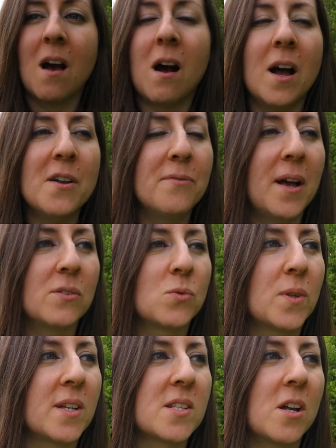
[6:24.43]
I found when
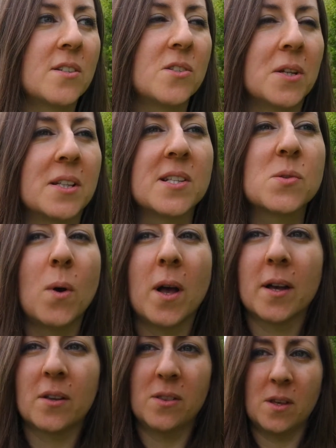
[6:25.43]
I started doing this
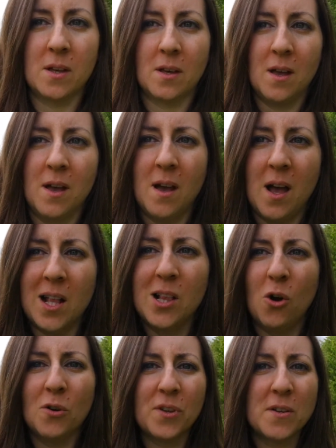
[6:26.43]
work that a
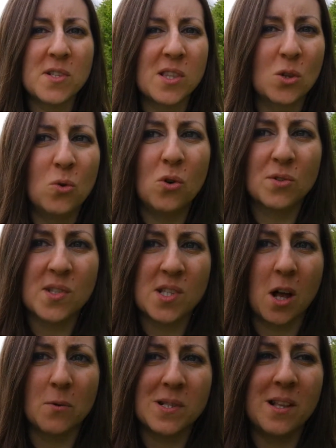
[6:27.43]
lot of those thoughts that
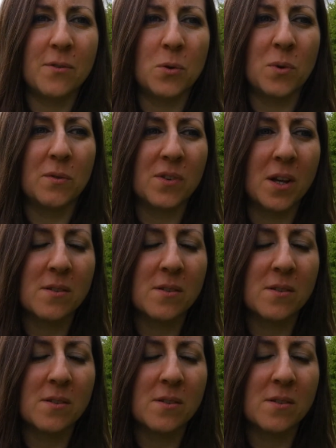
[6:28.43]
I was living with, they